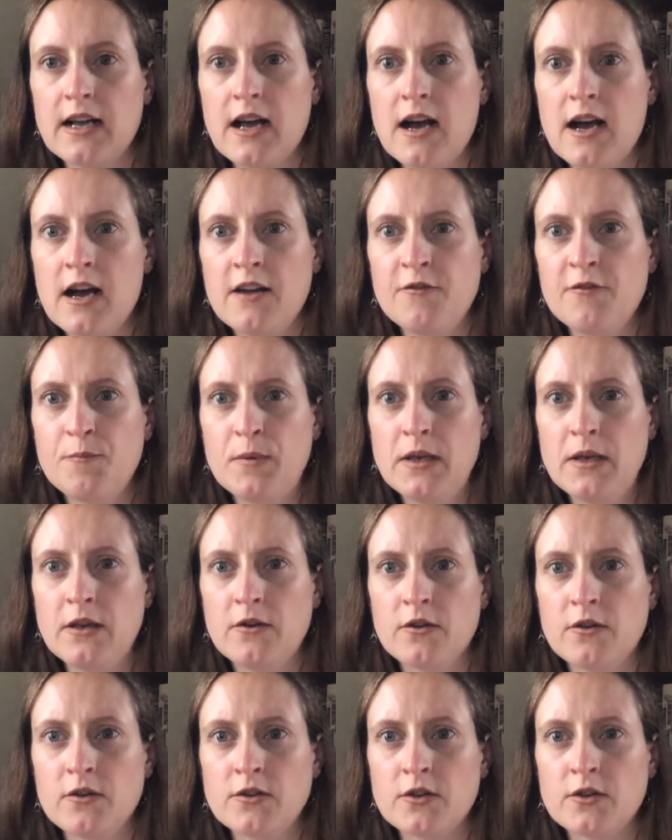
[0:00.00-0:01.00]
I've Been
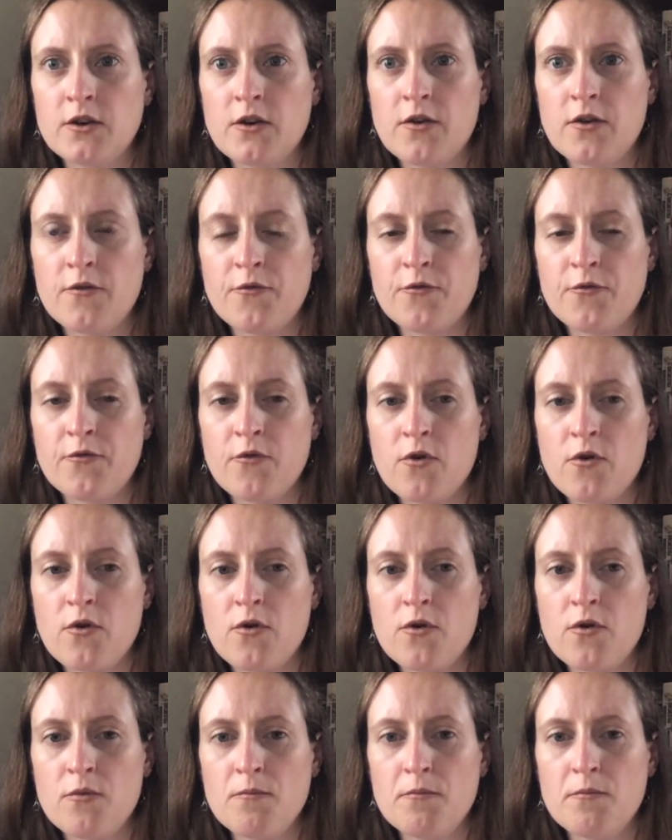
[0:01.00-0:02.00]
Good
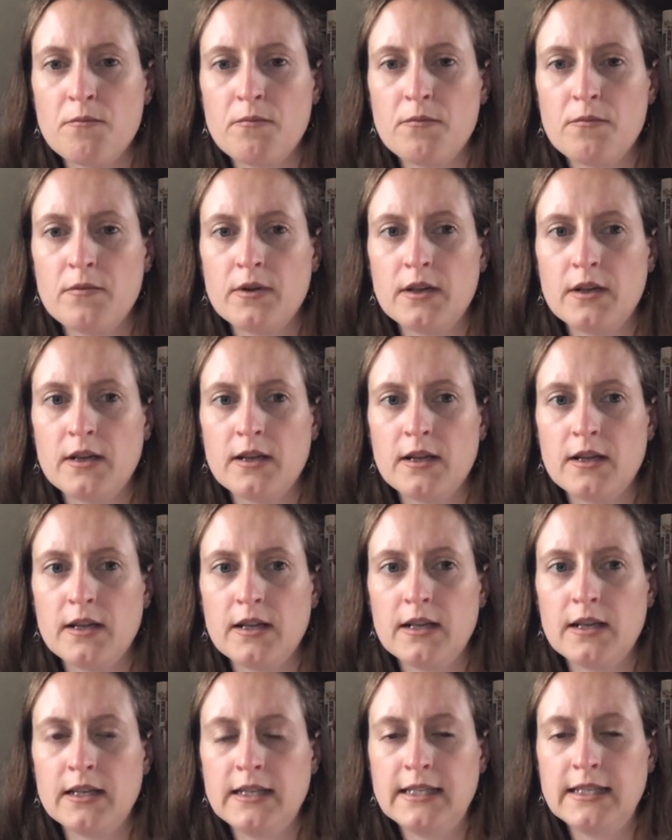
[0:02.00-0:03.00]
from
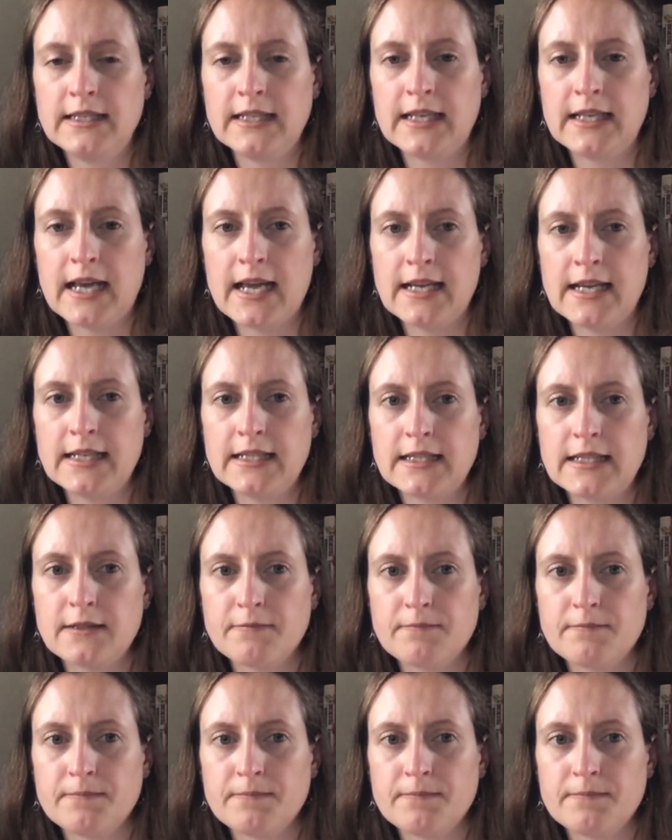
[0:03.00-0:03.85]
Lizzie Kate.